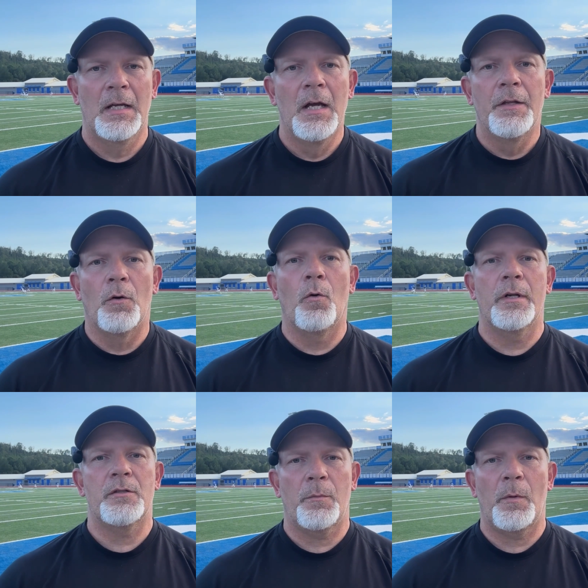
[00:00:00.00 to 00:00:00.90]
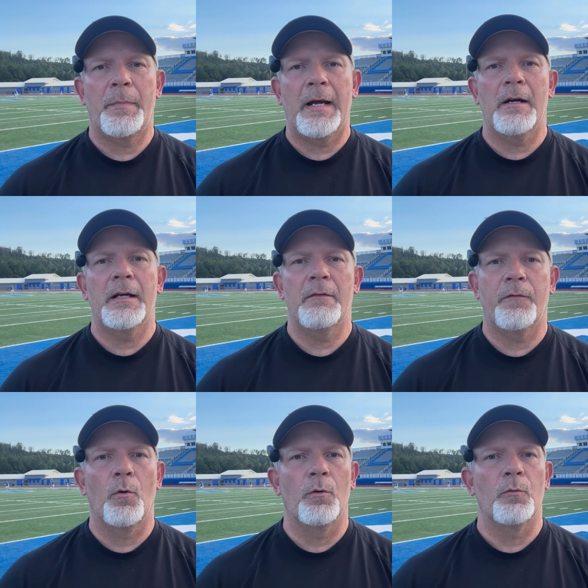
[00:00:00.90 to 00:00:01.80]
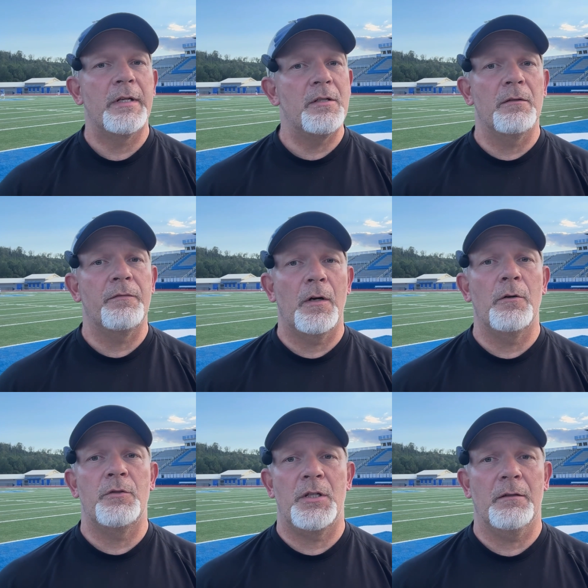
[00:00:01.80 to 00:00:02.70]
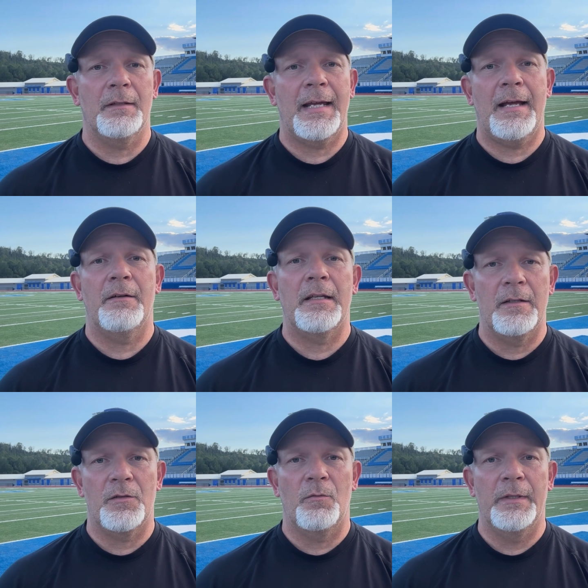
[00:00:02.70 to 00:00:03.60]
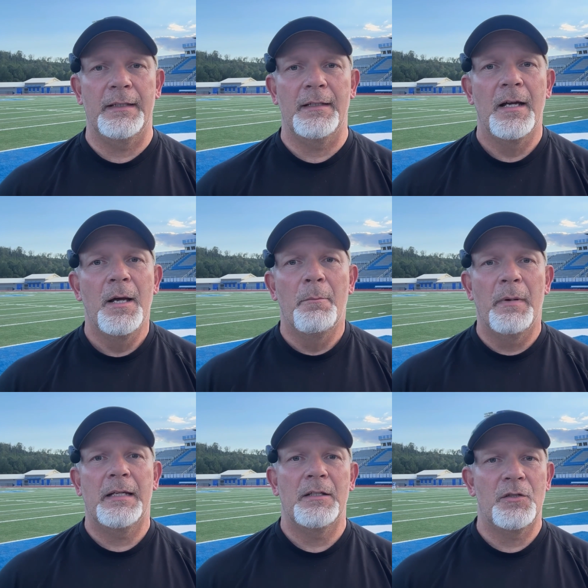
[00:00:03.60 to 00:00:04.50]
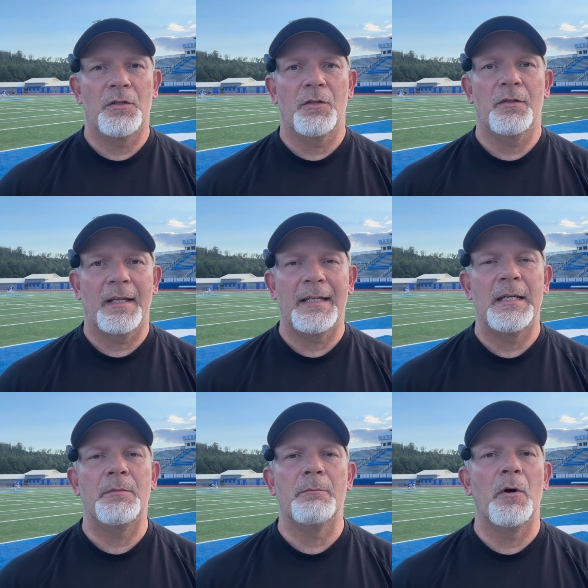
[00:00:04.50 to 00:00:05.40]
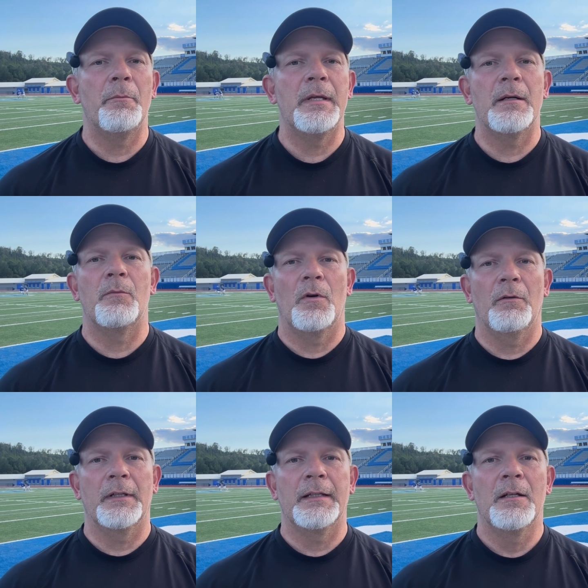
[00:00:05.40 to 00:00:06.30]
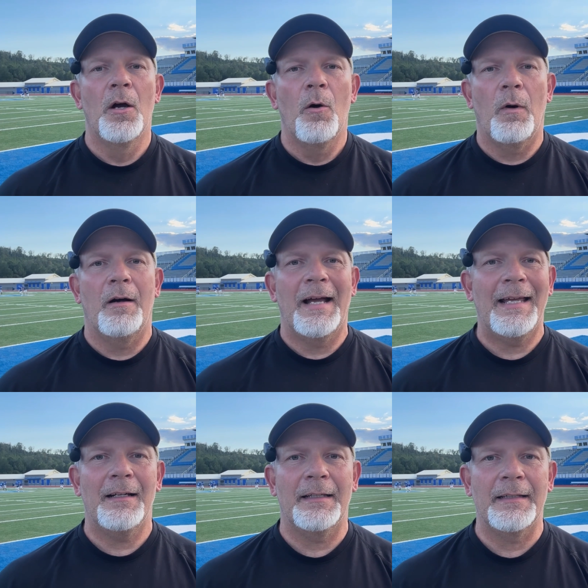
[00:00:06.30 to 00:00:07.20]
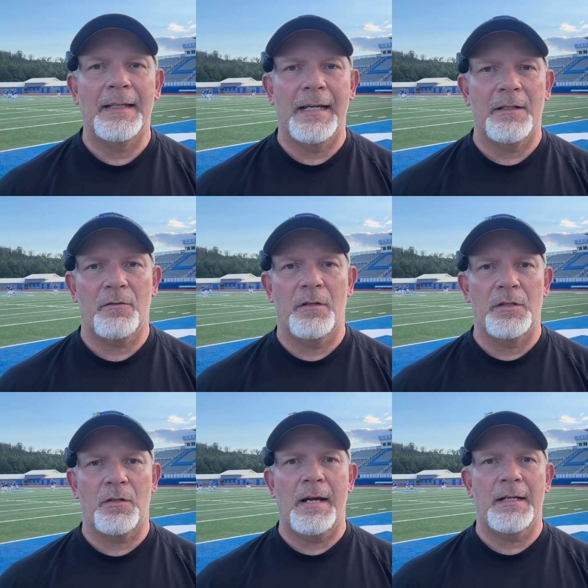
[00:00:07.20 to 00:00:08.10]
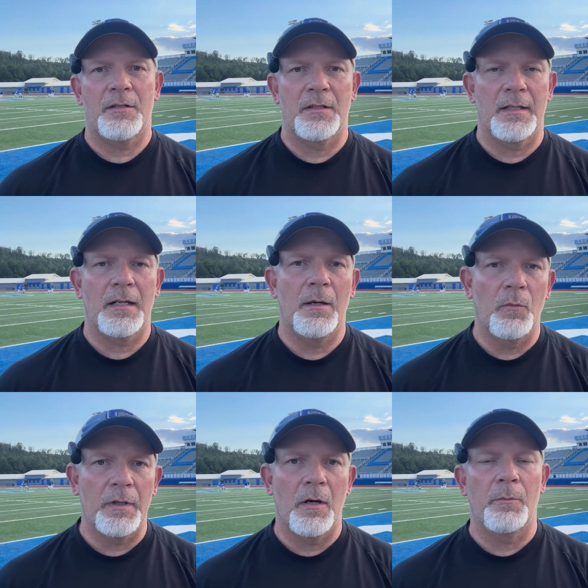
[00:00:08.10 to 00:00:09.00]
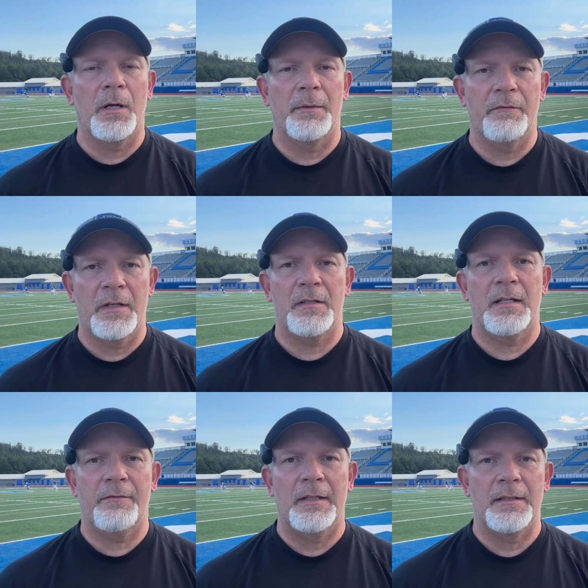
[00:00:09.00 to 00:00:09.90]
The Hornets are preparing for region foe Chilton County this week, making sure they keep the momentum rolling while handling the extra distractions that come with homecoming festivities.